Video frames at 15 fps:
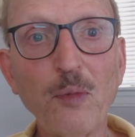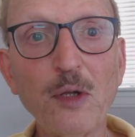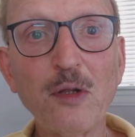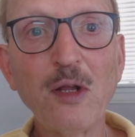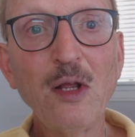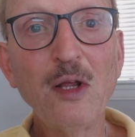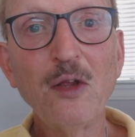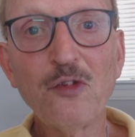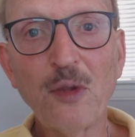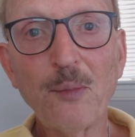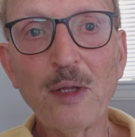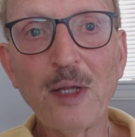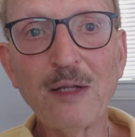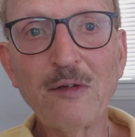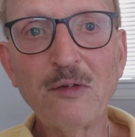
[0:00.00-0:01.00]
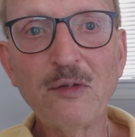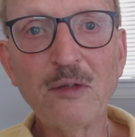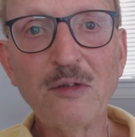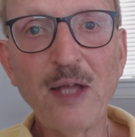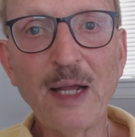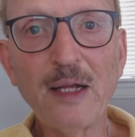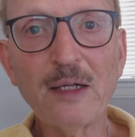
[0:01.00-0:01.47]
but something like
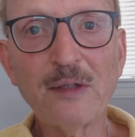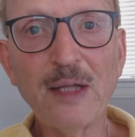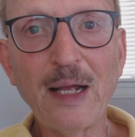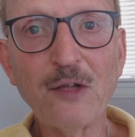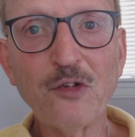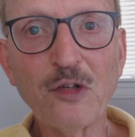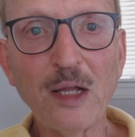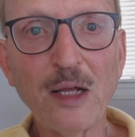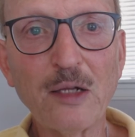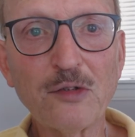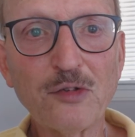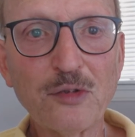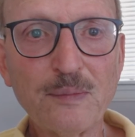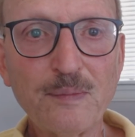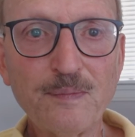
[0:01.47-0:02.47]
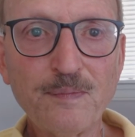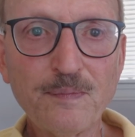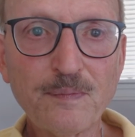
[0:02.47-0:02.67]
taking a dance class.